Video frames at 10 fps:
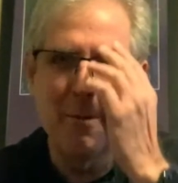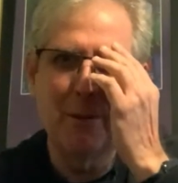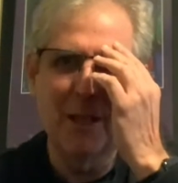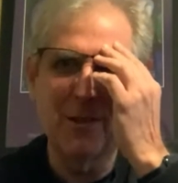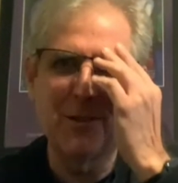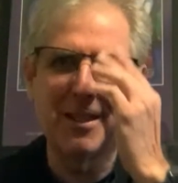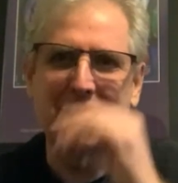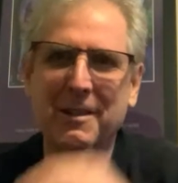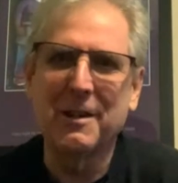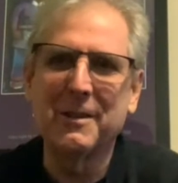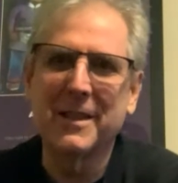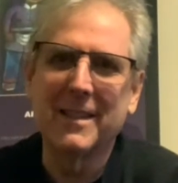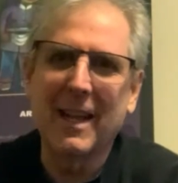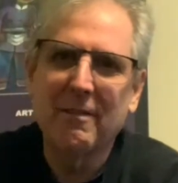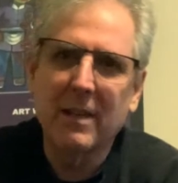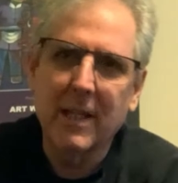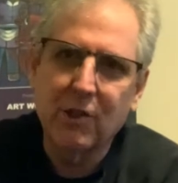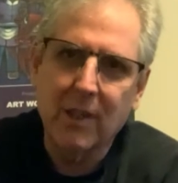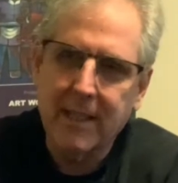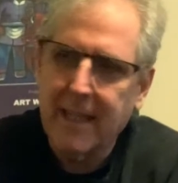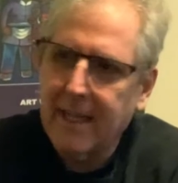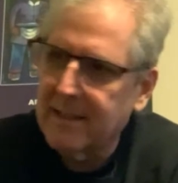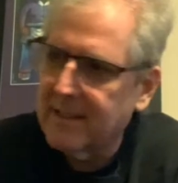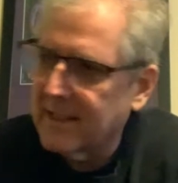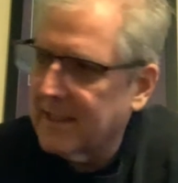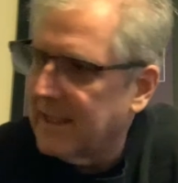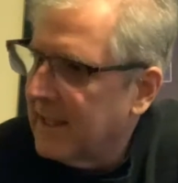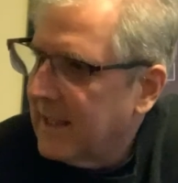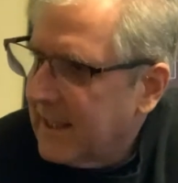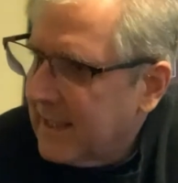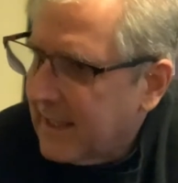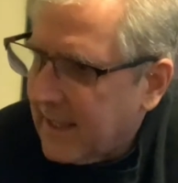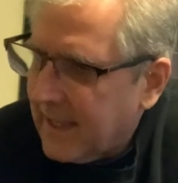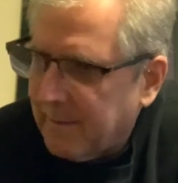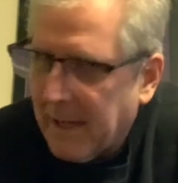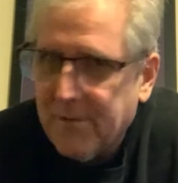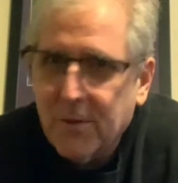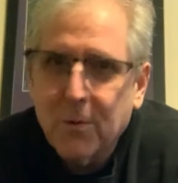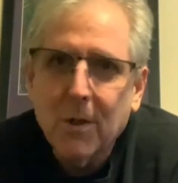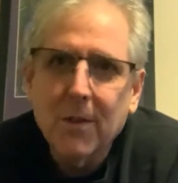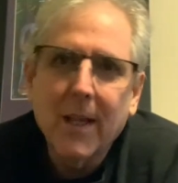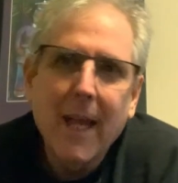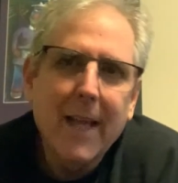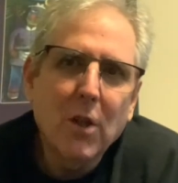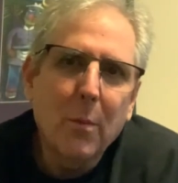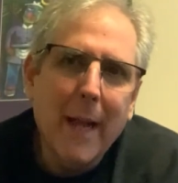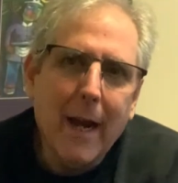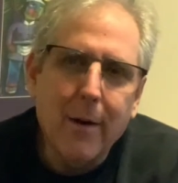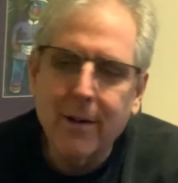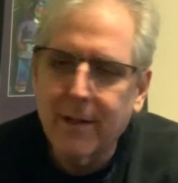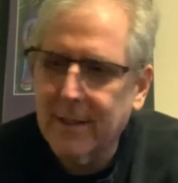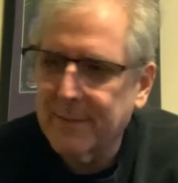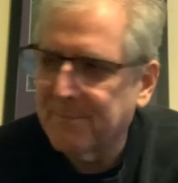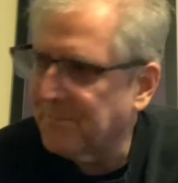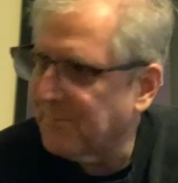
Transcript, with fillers: below zero and everything shut down and um, half the world had no power. and